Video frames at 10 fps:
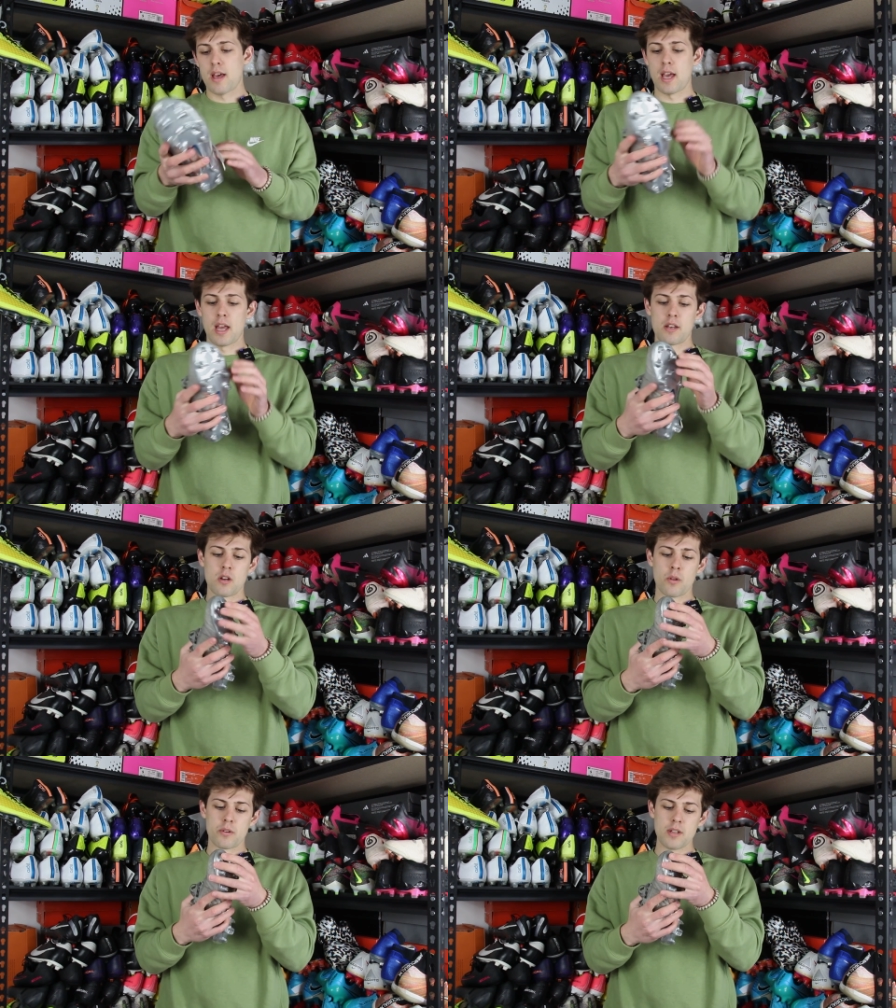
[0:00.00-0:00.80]
And
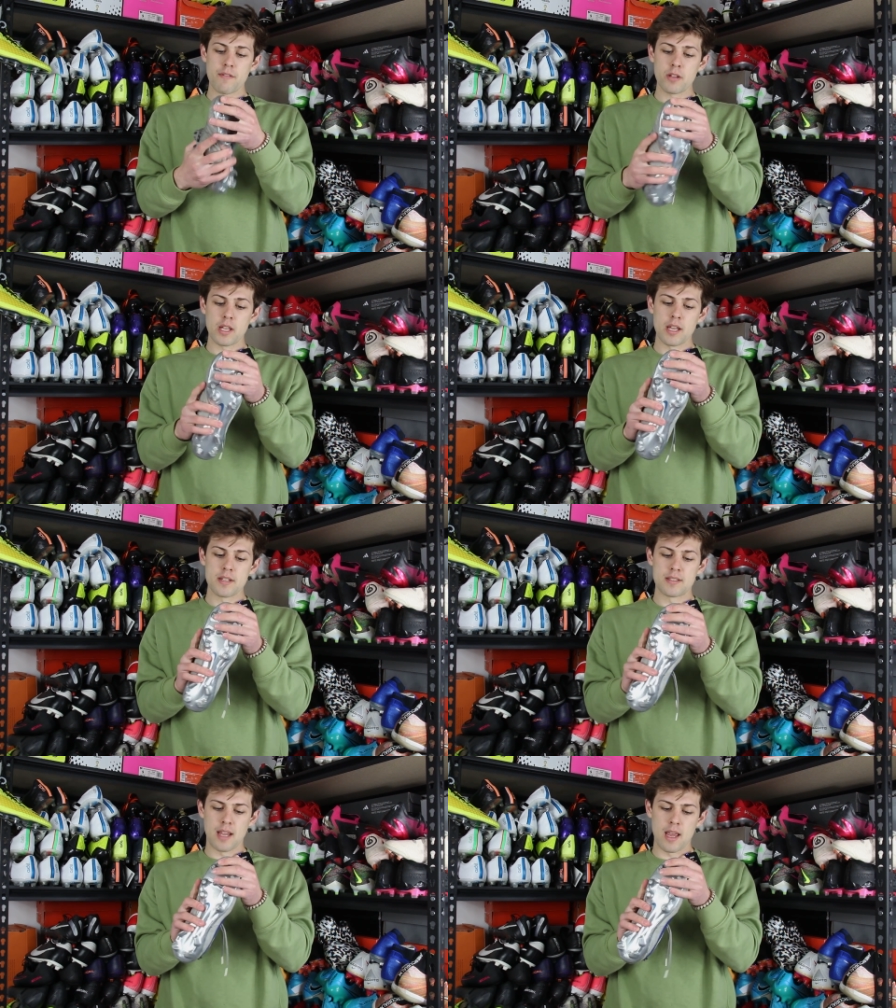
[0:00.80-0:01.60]
there definitely
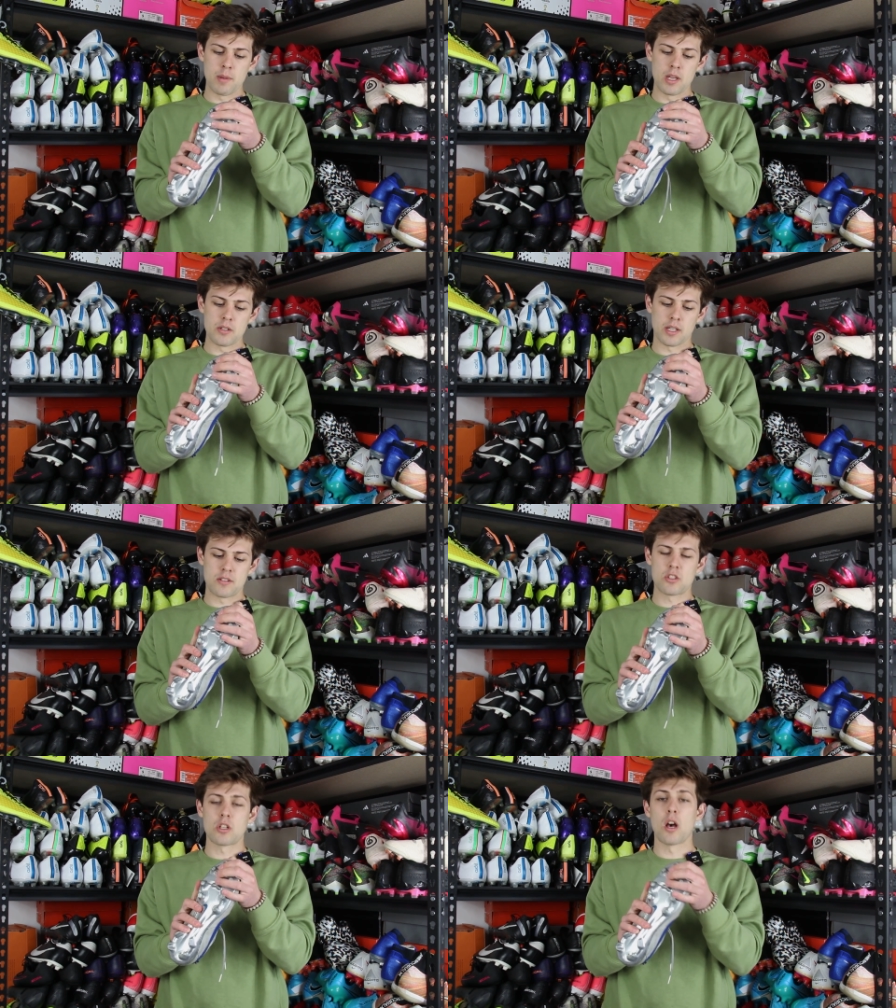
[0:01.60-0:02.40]
is damage, like
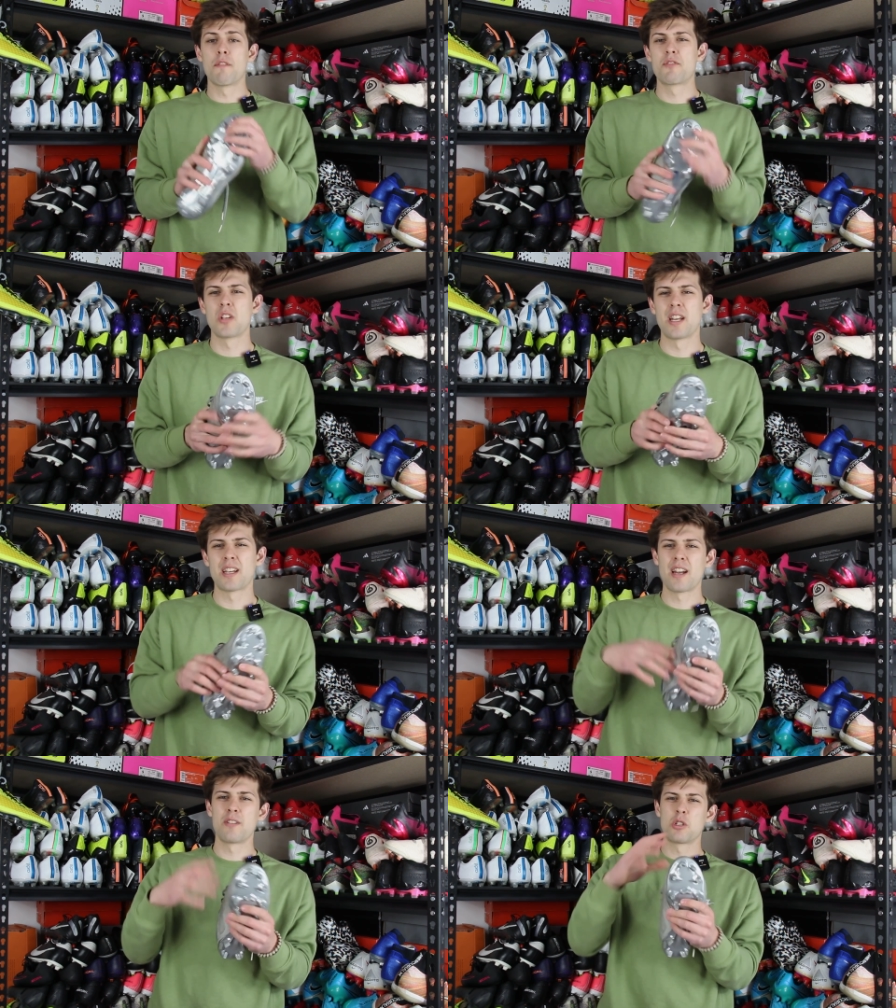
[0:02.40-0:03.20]
scuffs, and
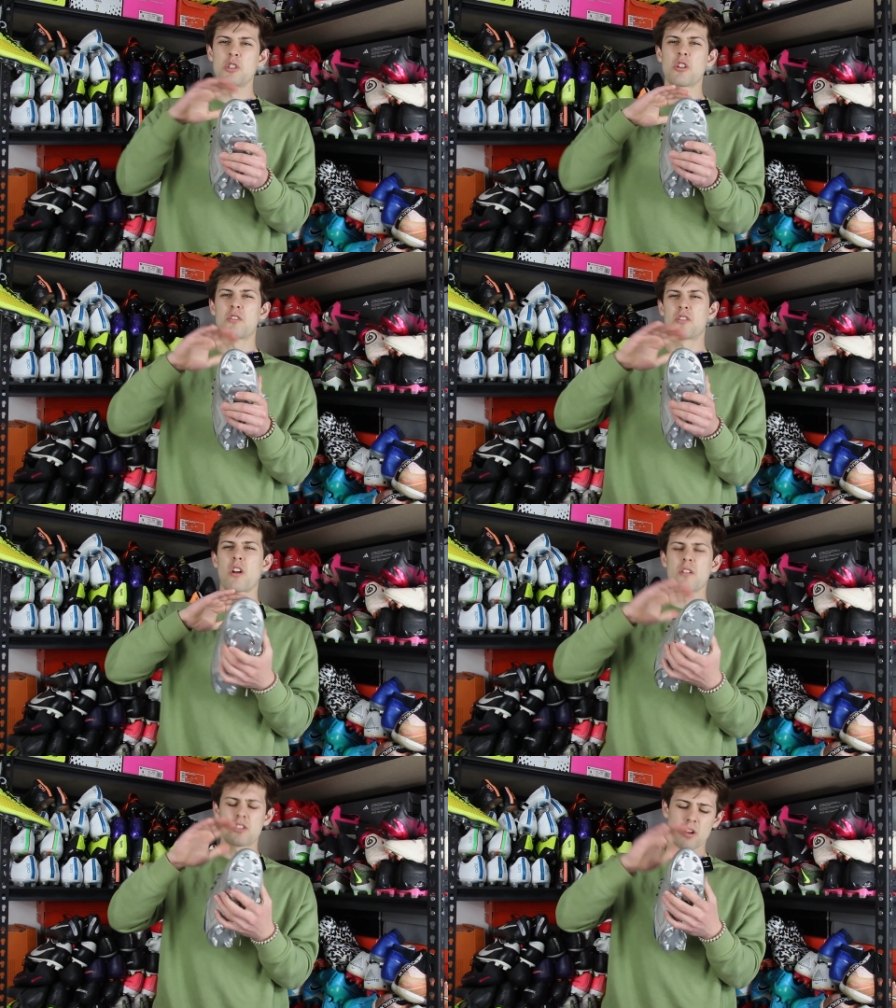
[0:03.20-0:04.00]
kind of you can just
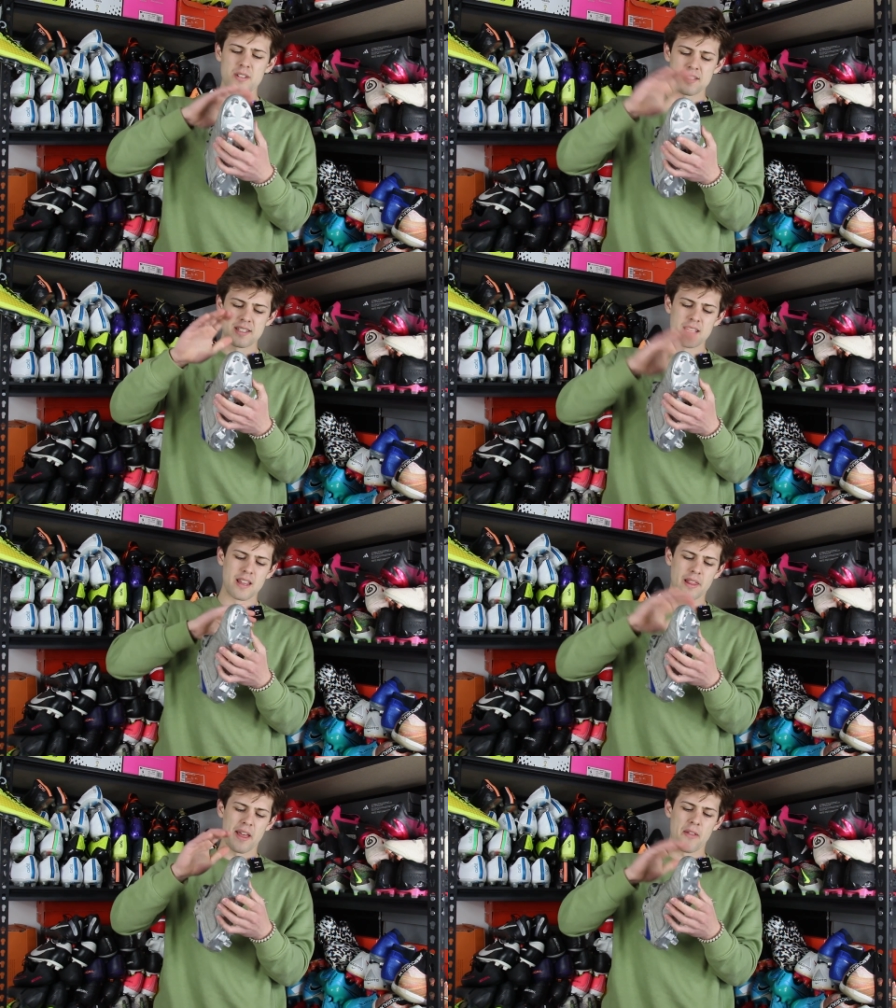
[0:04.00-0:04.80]
start to see
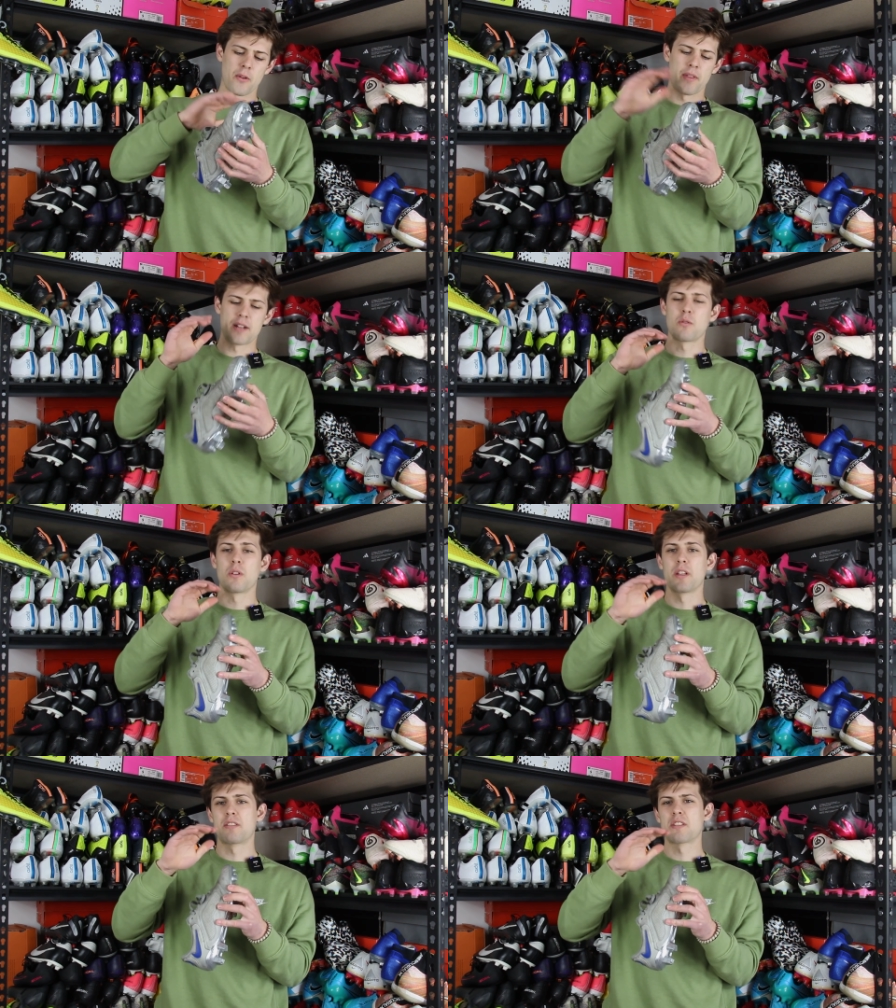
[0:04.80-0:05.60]
the leather that's
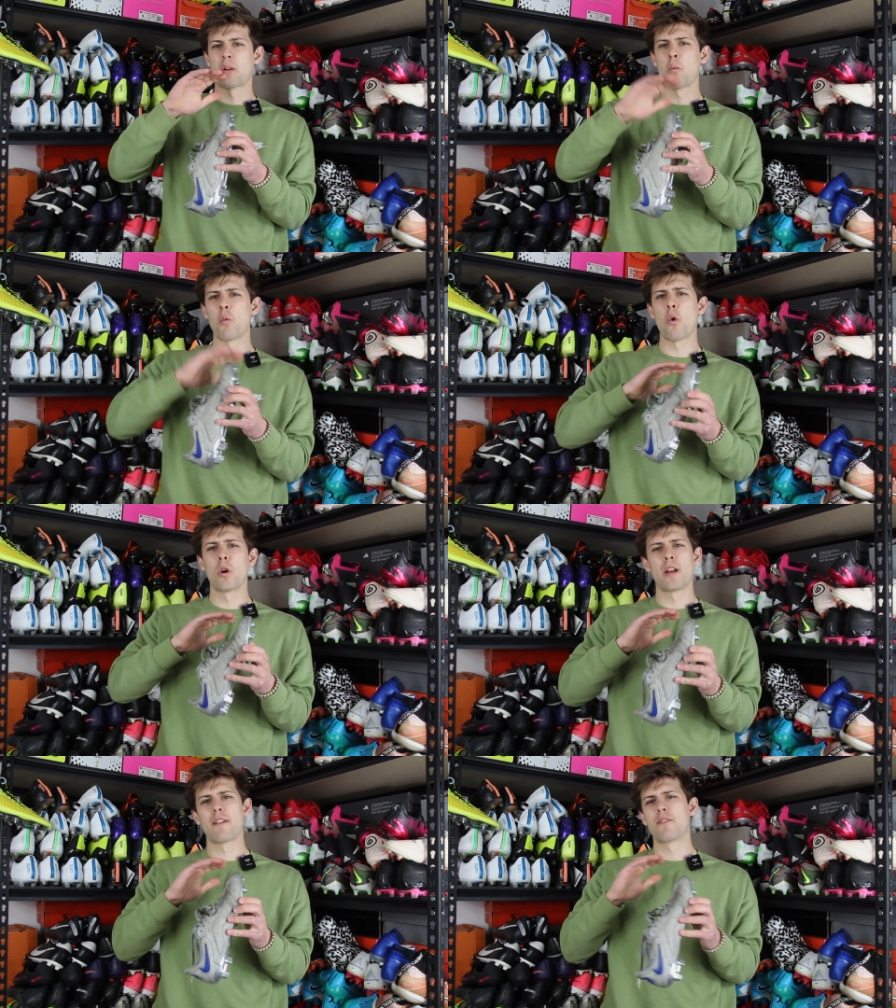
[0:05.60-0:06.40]
really just
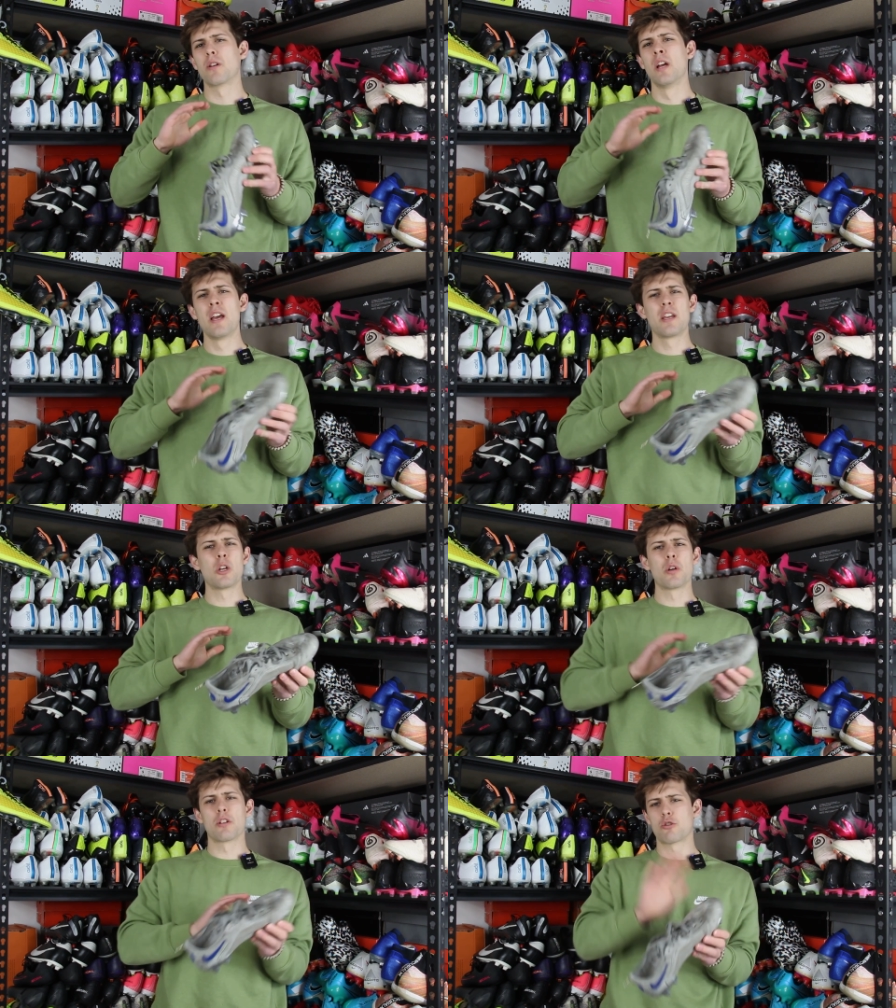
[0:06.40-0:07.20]
worn after,
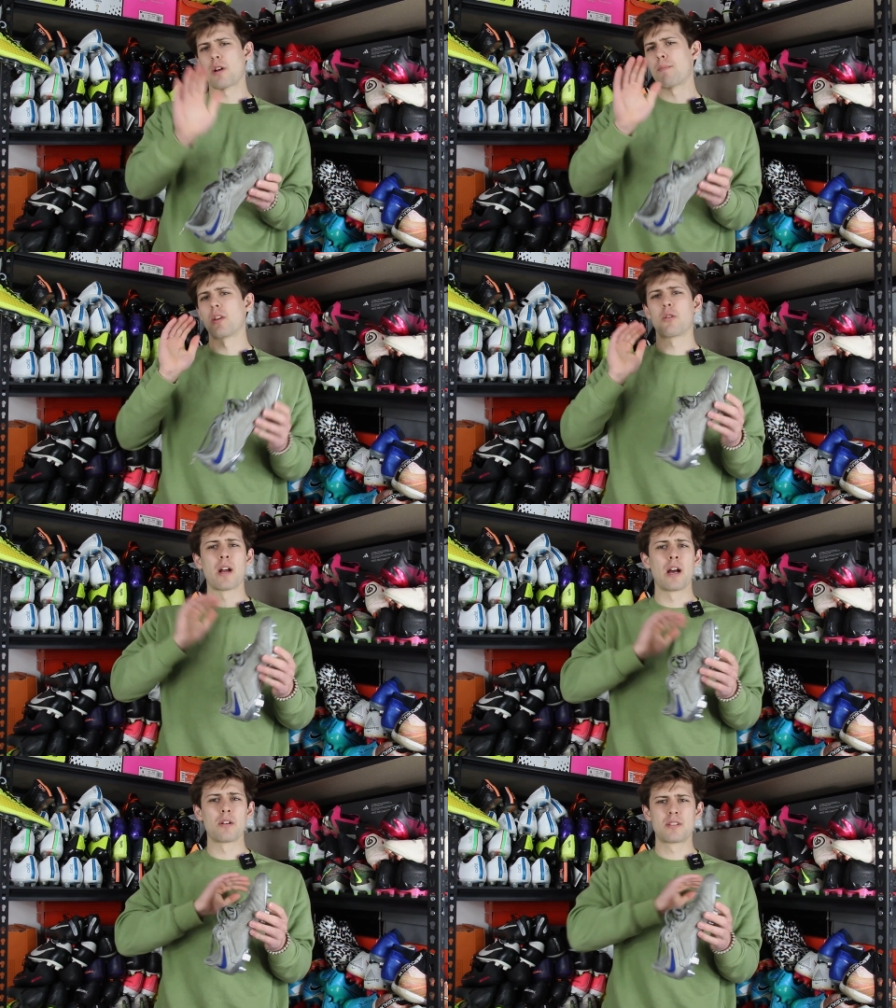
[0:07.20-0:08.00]
you're scraping the
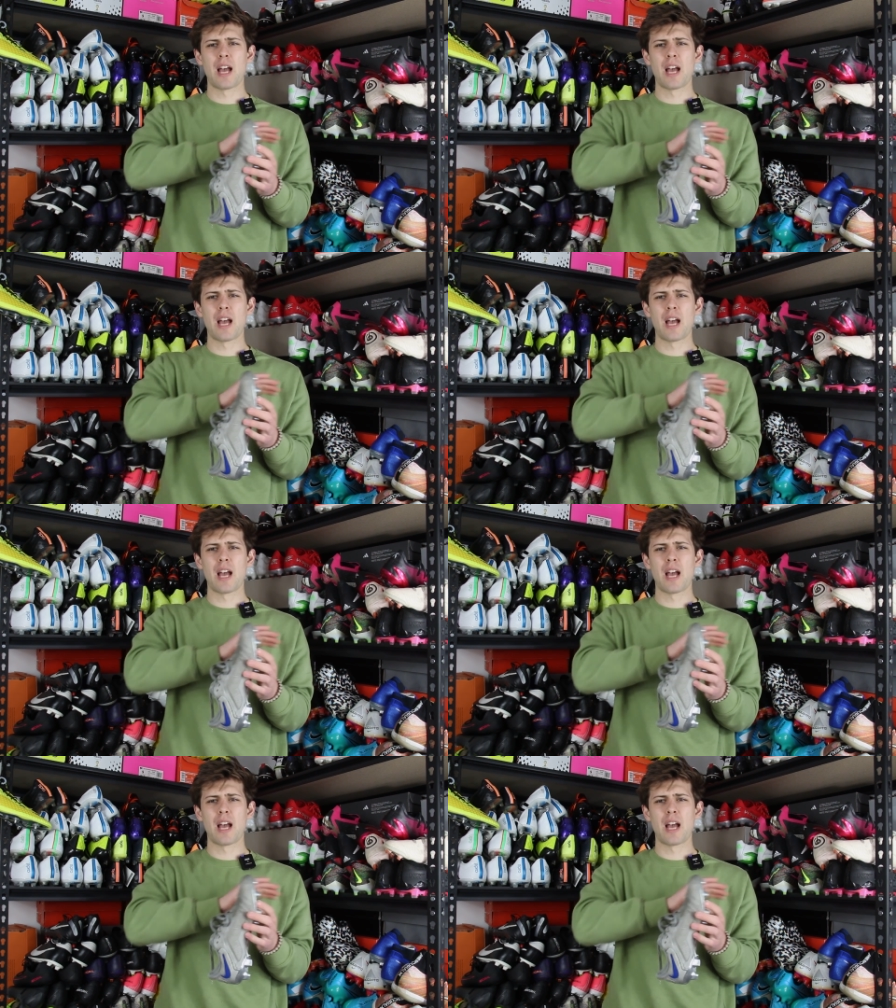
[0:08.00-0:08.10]
ground,